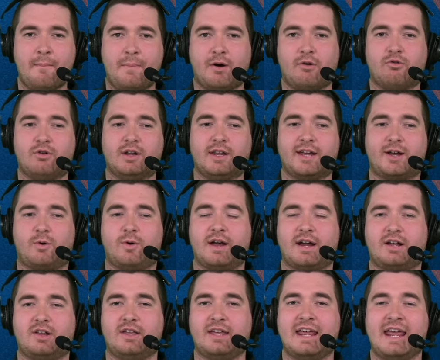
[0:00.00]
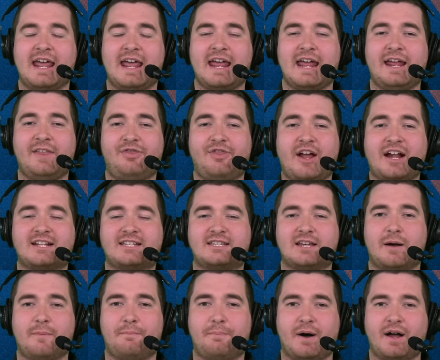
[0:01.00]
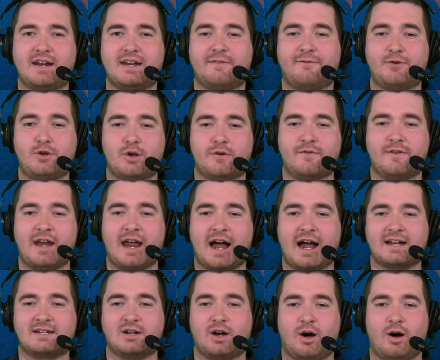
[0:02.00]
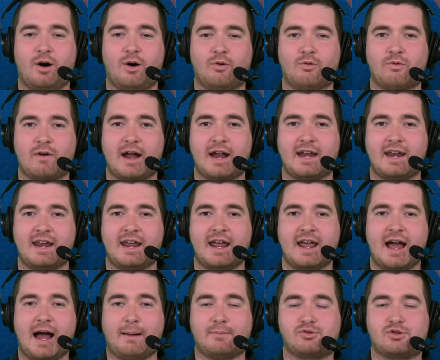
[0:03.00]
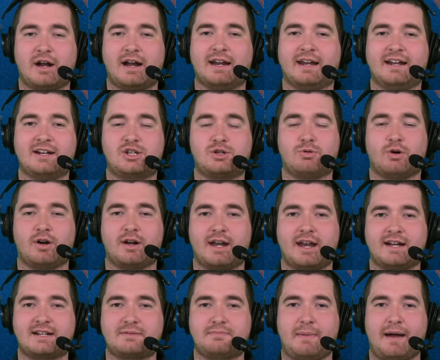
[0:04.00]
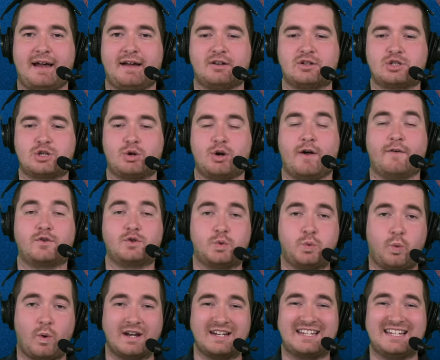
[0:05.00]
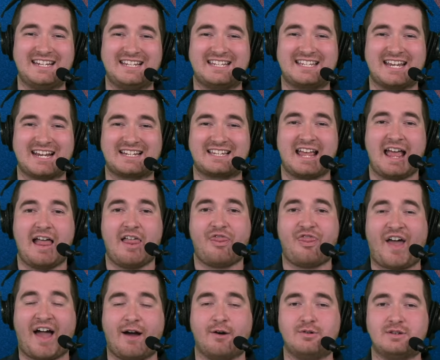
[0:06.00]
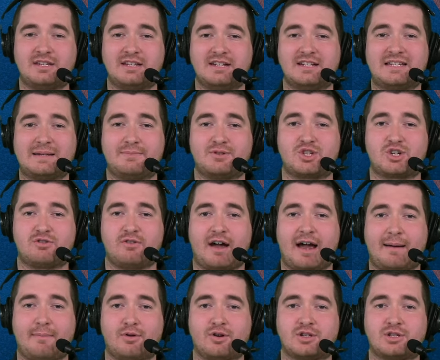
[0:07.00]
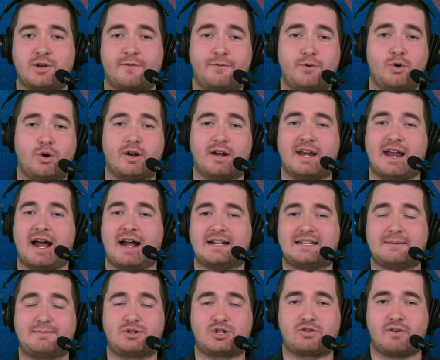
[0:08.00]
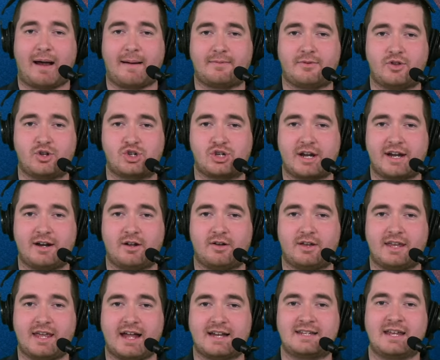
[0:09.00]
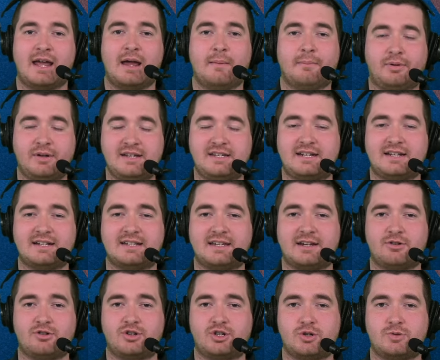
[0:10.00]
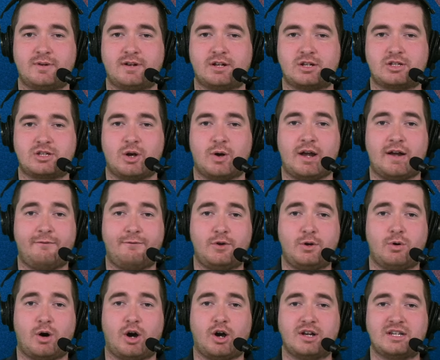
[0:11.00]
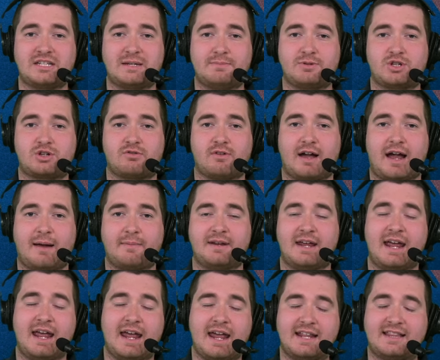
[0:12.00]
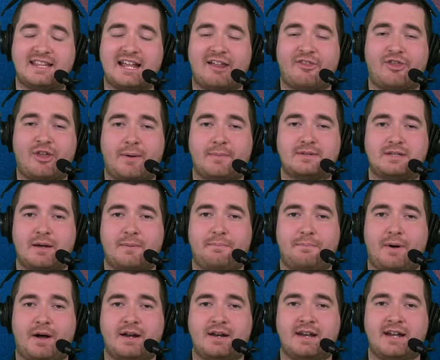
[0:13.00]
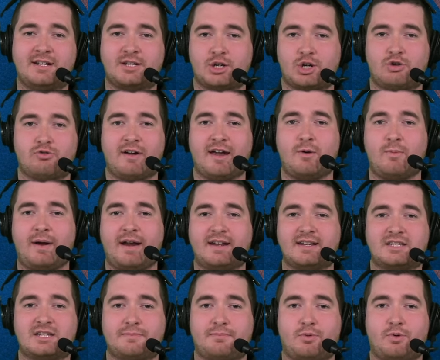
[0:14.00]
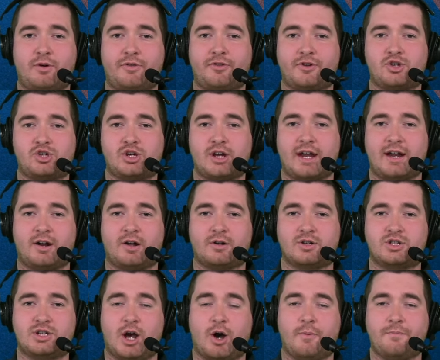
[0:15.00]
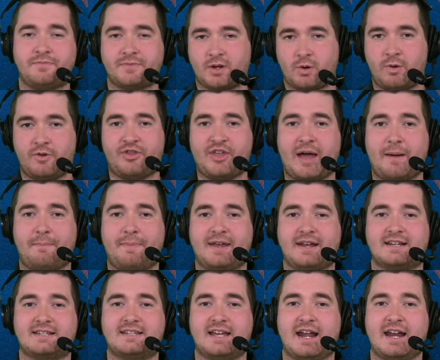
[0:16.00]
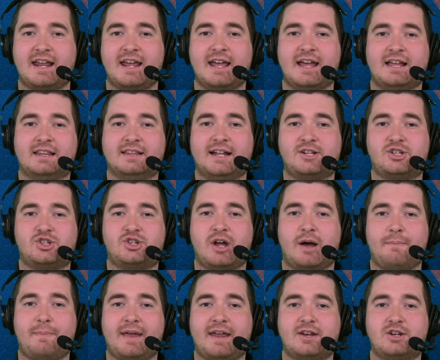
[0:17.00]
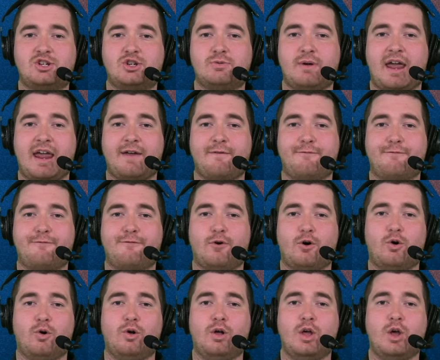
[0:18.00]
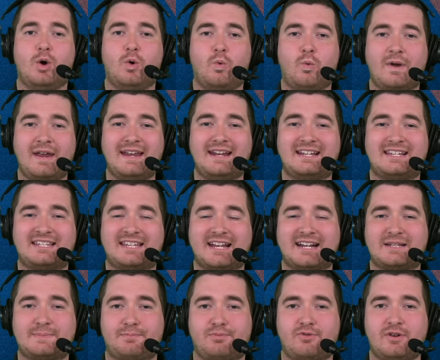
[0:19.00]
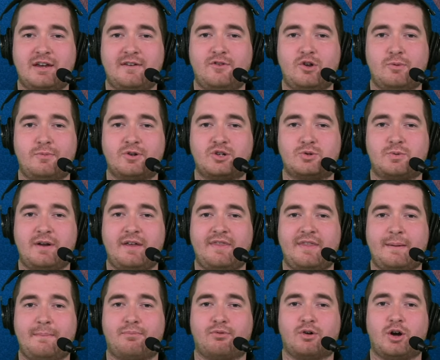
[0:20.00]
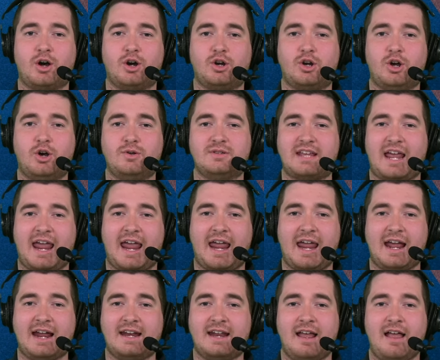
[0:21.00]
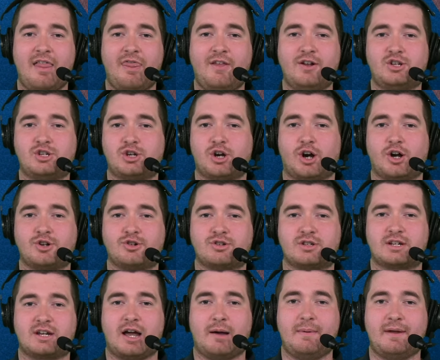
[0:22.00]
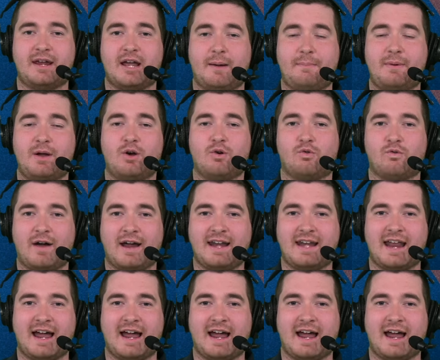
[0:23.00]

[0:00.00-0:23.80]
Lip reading: But really quickly, hit that sub button if you have not already. I'm trying to get to our next milestone of 26,000 subscribers. So if you are not subscribed to the channel yet, please consider doing so. And if you are subscribed, hit that thumbs up button. It's a great way to support the channel. So with that being said, let's jump into a full Week 6 preview between the Broncos and the Chargers coming up right